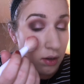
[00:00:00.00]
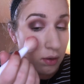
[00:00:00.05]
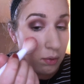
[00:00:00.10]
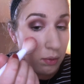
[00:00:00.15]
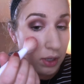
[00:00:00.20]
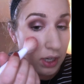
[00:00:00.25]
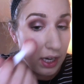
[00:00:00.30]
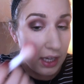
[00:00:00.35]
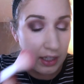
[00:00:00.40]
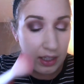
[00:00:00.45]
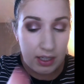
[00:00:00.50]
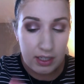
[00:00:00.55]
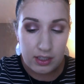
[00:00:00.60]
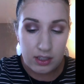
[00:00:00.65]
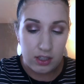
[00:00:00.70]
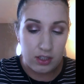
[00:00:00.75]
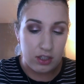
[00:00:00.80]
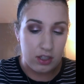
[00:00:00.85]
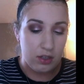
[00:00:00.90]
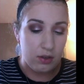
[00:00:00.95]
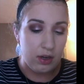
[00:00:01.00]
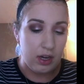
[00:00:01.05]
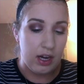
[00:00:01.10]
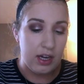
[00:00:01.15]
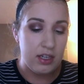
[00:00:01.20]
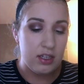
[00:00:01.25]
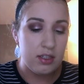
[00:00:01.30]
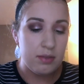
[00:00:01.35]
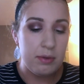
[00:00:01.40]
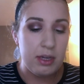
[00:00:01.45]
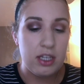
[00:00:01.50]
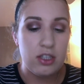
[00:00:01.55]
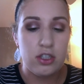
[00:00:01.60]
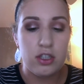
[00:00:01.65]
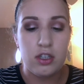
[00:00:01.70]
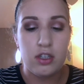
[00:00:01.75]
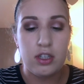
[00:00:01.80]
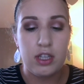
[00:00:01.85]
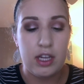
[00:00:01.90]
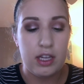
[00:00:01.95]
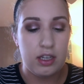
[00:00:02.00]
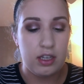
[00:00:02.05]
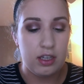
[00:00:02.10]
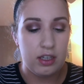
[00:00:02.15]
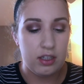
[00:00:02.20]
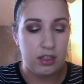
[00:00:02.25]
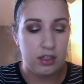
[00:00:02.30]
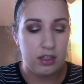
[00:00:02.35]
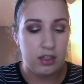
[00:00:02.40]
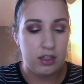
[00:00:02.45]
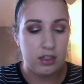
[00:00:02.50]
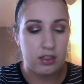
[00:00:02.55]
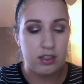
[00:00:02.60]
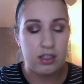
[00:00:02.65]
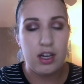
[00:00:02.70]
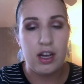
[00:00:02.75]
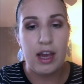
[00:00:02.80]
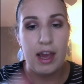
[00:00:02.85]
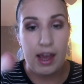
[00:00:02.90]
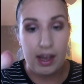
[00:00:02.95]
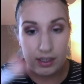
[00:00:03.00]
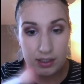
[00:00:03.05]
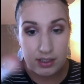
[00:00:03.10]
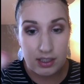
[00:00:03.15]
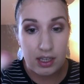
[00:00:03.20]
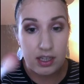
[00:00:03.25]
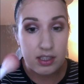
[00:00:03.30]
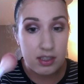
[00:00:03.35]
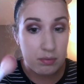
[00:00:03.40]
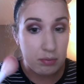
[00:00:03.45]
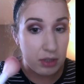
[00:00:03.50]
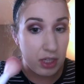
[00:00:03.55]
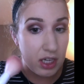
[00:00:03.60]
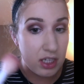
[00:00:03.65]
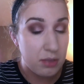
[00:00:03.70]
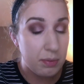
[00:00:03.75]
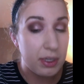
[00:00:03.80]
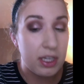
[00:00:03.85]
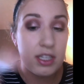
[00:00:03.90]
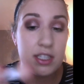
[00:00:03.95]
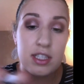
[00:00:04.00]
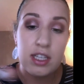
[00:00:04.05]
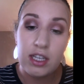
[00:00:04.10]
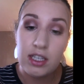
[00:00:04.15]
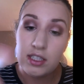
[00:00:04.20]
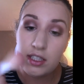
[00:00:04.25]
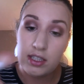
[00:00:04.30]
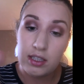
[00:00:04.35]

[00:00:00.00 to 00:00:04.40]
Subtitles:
what I like to do, I just make sure that there's not excess blush because then it